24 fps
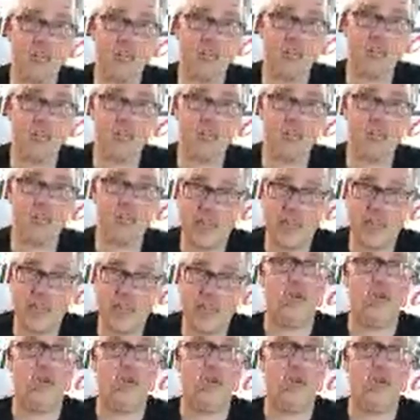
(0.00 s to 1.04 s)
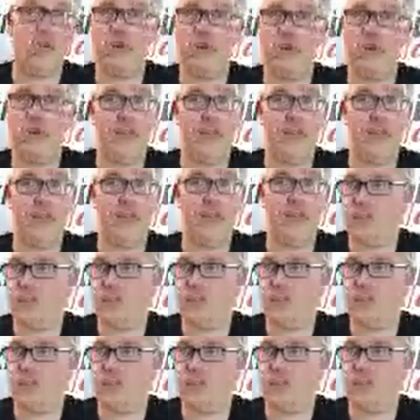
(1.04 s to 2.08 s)
he can make it, or
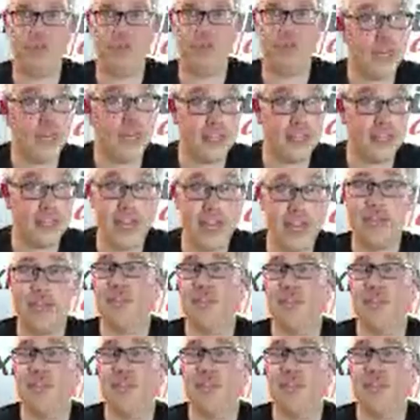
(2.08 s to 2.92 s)
things like that.